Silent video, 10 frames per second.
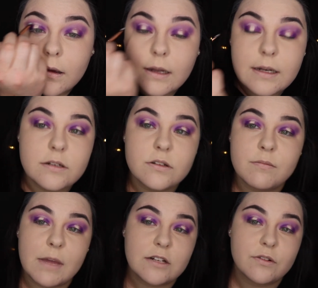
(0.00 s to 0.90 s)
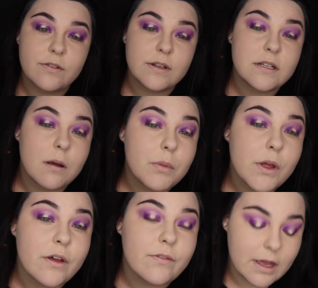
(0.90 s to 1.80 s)
And it doesn't matter if it's not
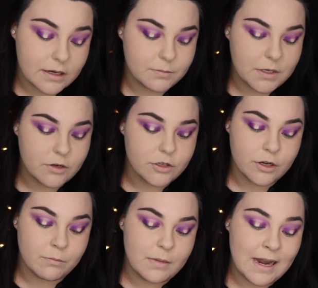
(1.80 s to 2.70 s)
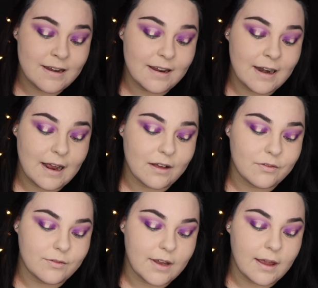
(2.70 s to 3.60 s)
perfect because you can blend in
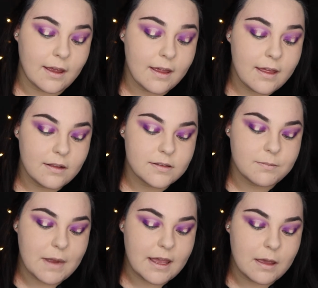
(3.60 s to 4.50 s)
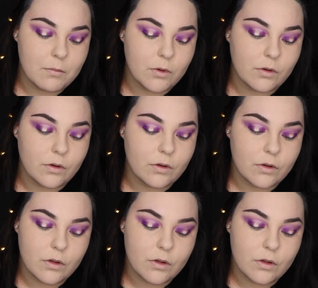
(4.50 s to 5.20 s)
after to make it more